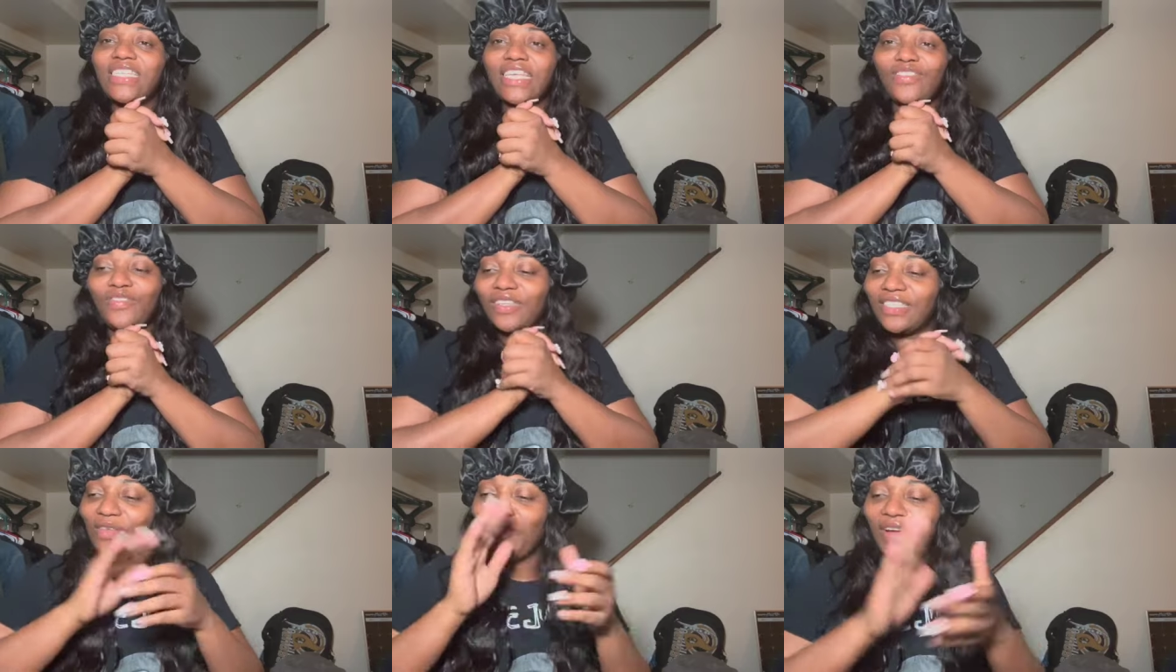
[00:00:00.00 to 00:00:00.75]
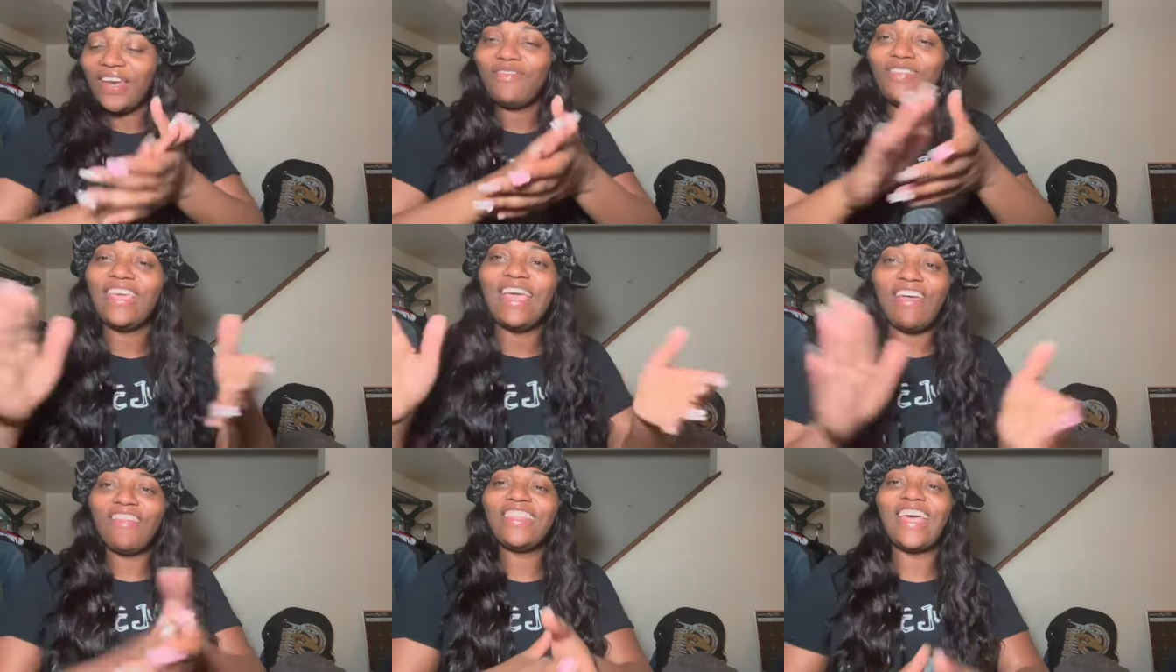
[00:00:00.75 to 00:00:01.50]
just for supporting me and
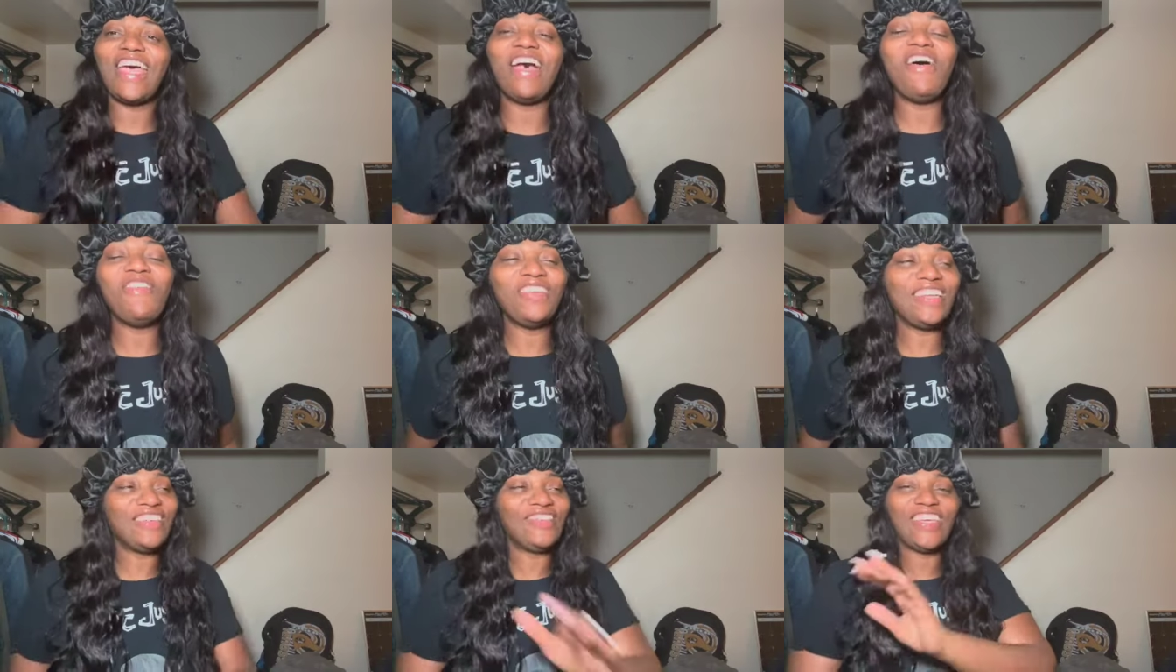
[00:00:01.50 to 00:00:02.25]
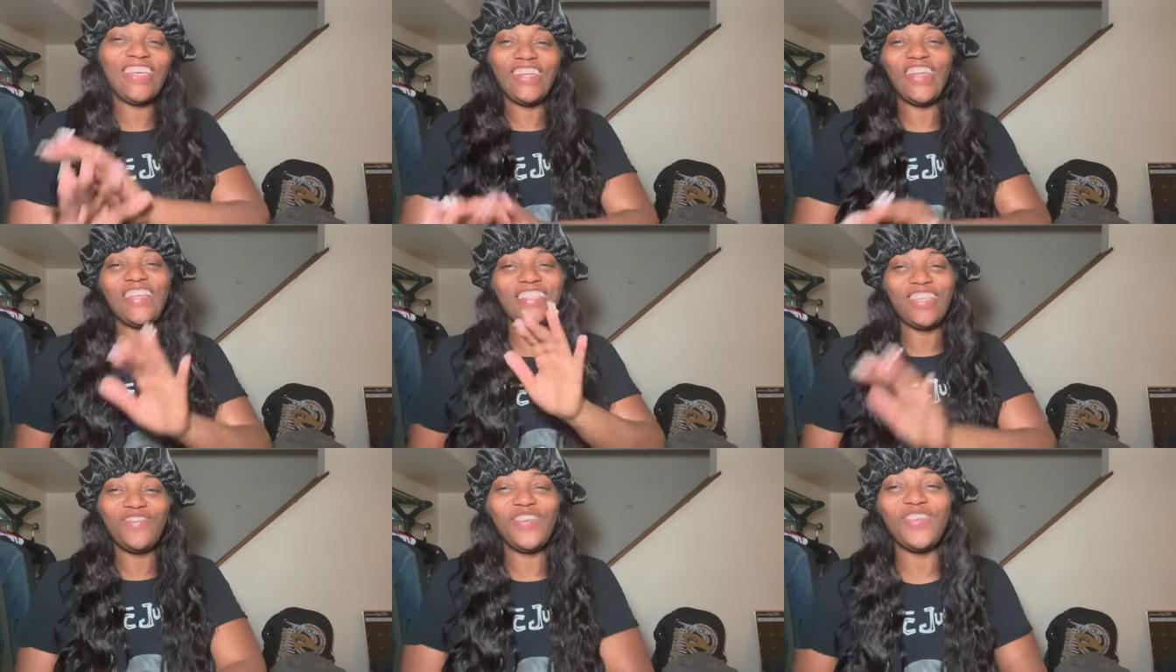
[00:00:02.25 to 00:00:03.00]
everything. I don't want to be getting all
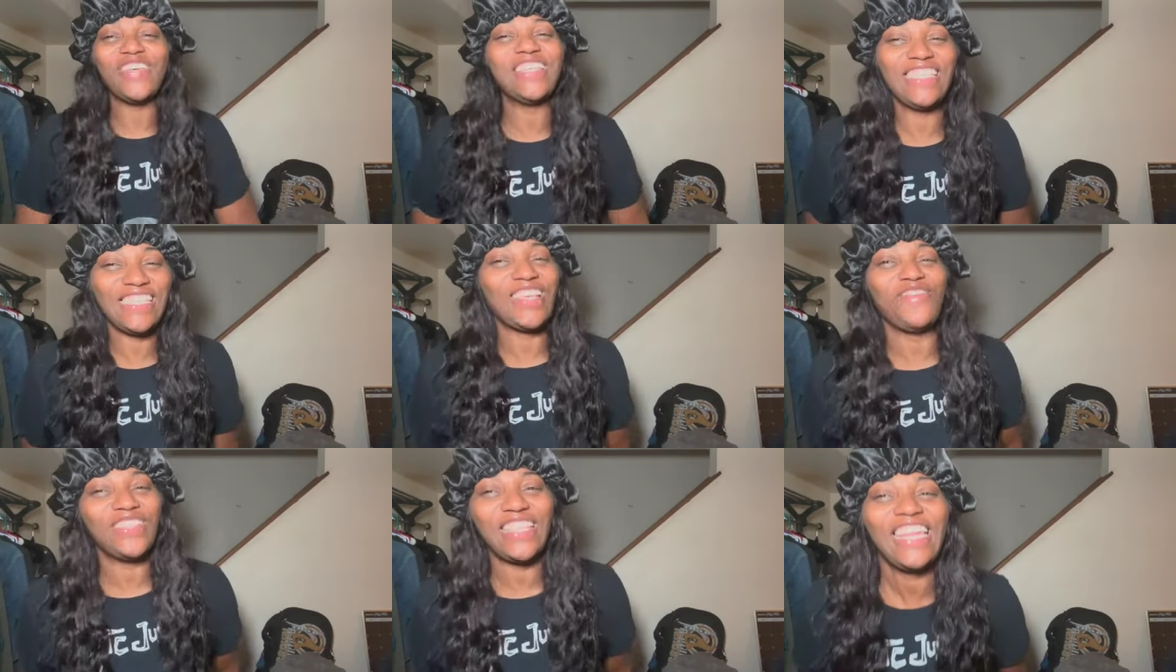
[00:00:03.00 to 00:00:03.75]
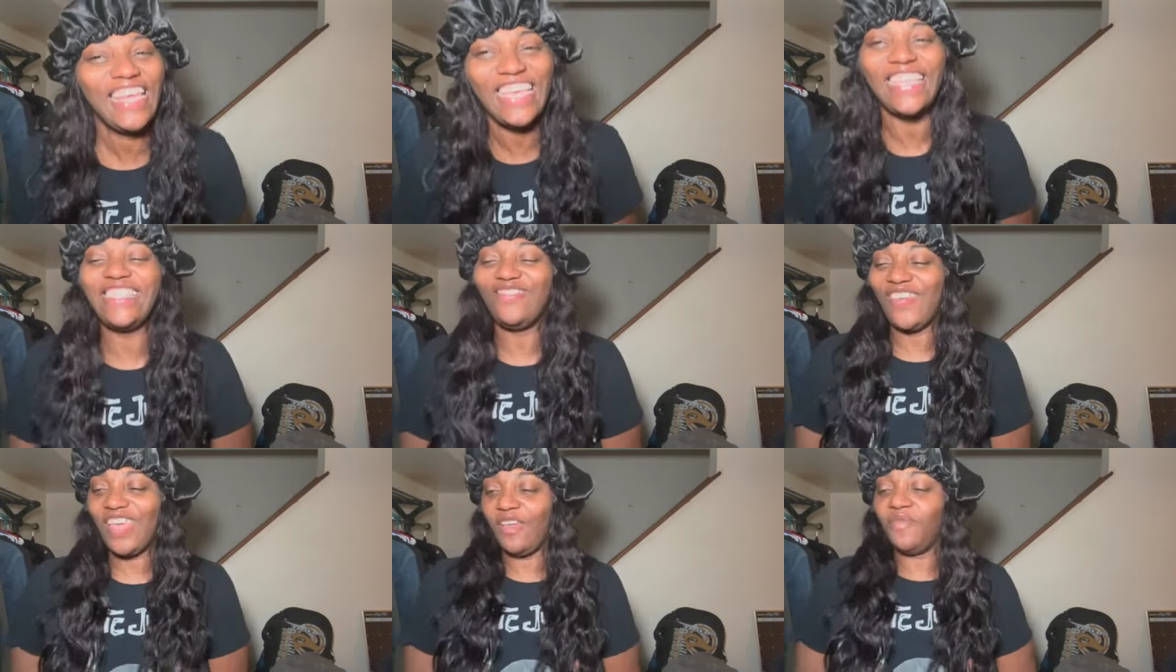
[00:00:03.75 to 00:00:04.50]
sentimental because this ain't what that is,
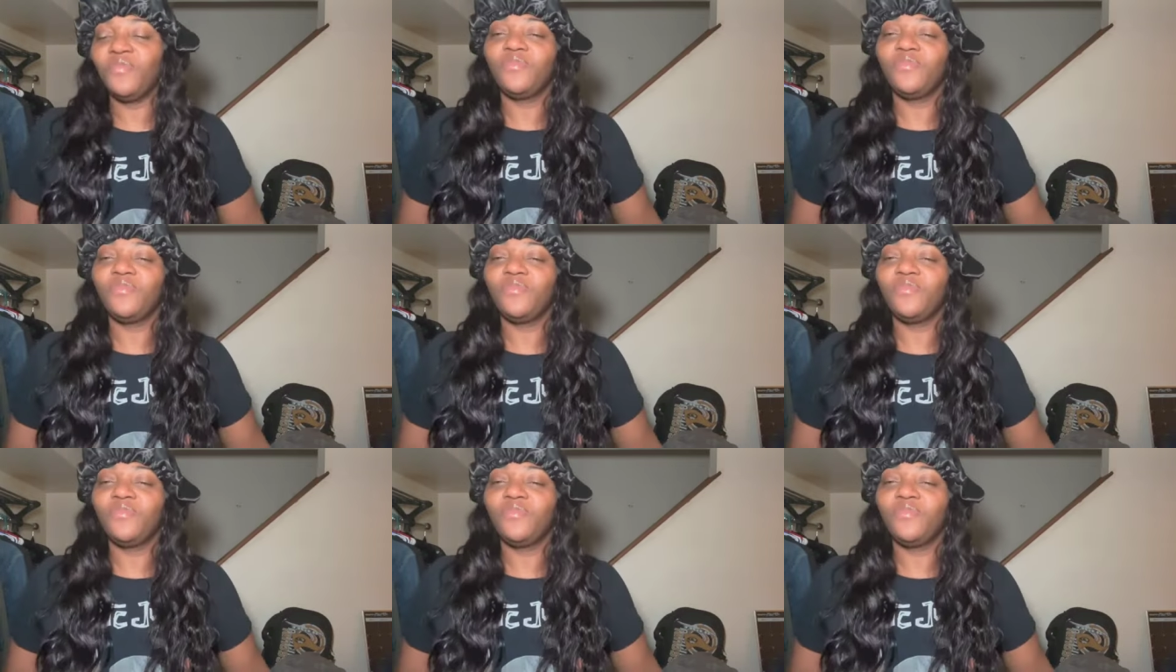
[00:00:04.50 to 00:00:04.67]
but